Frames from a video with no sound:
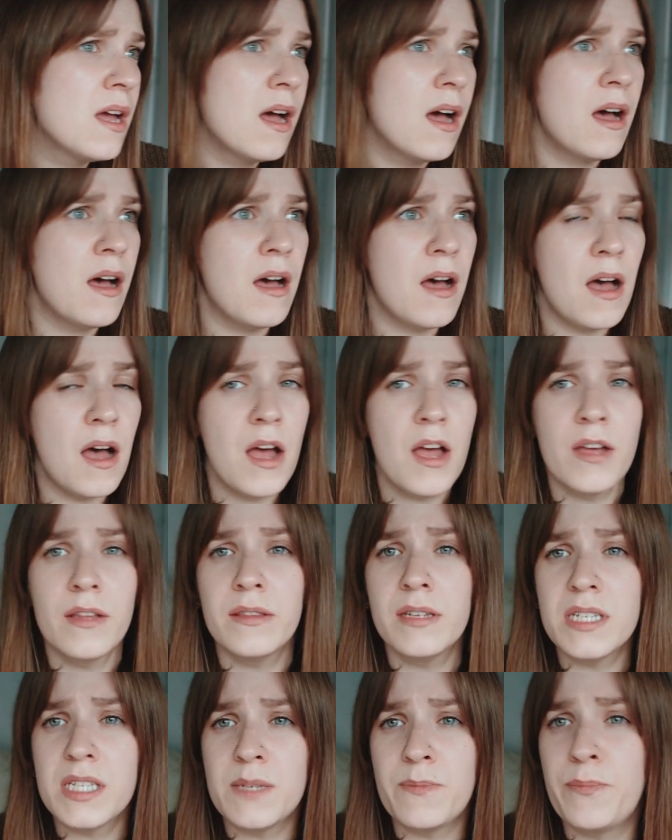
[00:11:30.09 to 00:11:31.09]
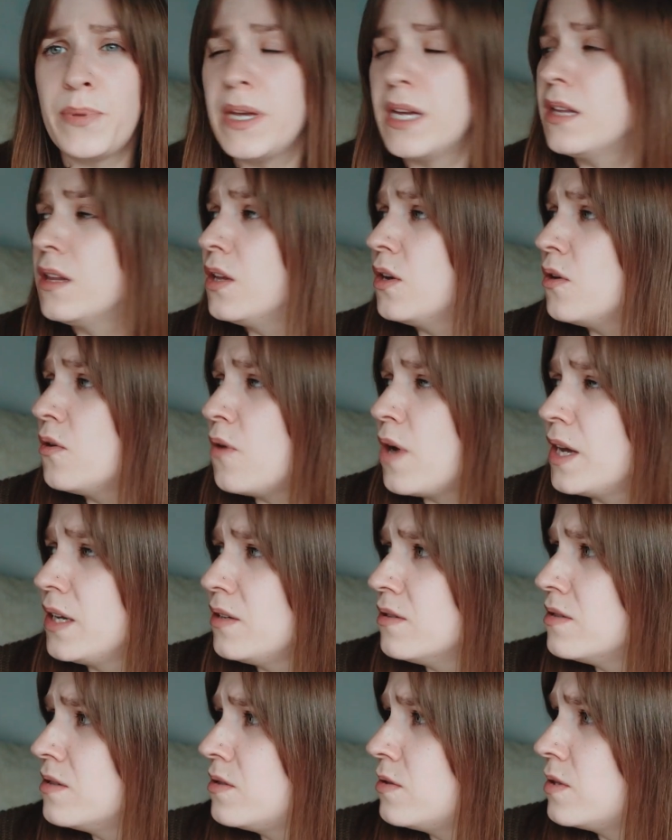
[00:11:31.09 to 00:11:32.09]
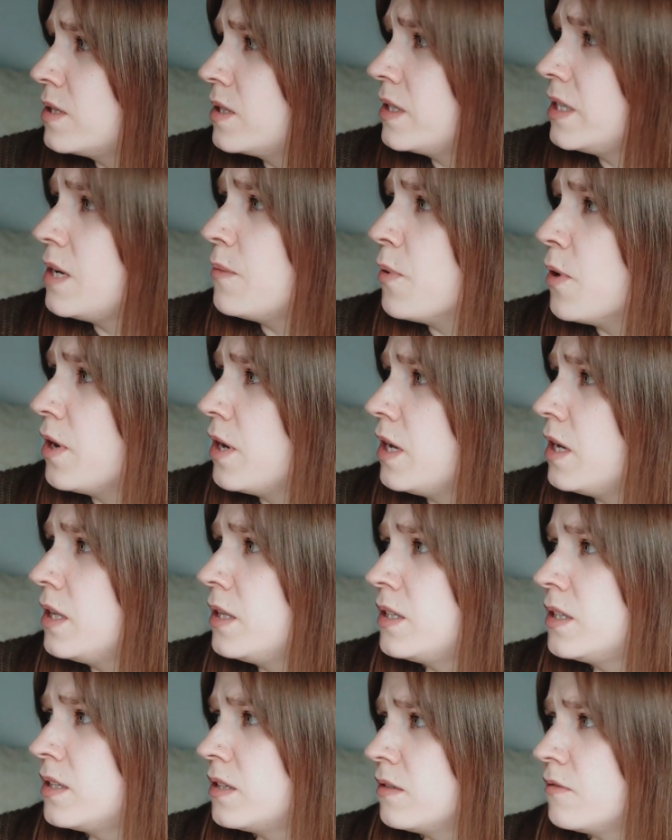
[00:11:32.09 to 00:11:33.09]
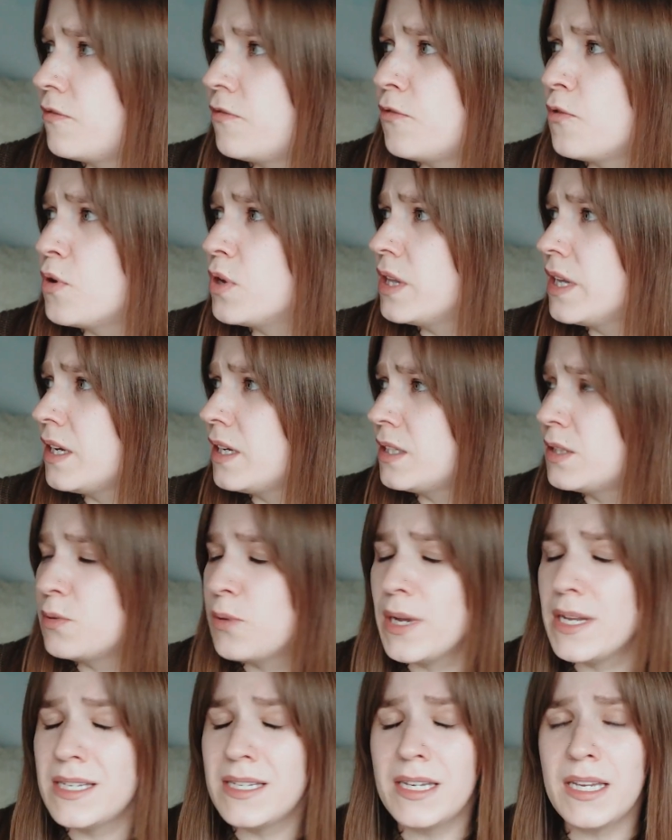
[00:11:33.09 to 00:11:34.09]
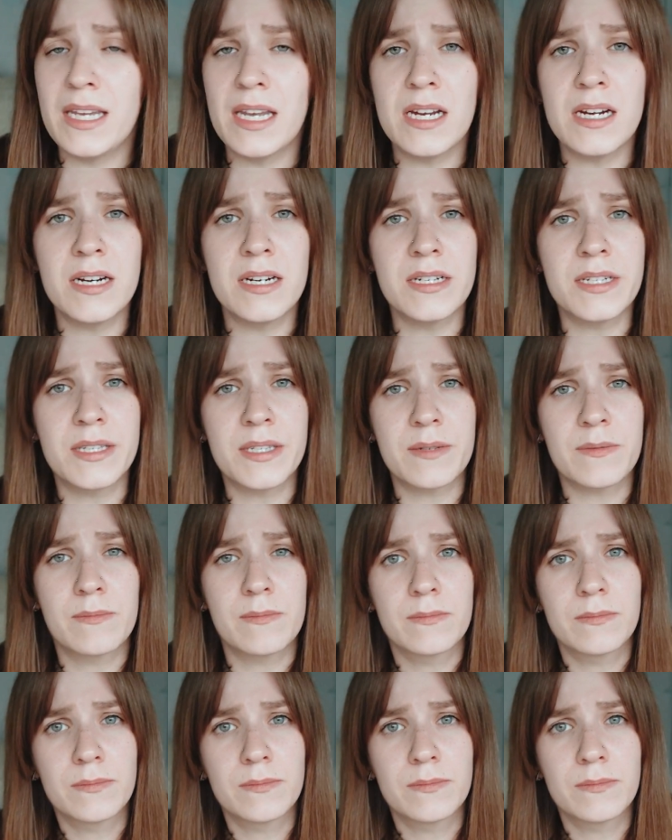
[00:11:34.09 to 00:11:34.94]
Uh, this pillow, I used to sleep on it for like 20 years.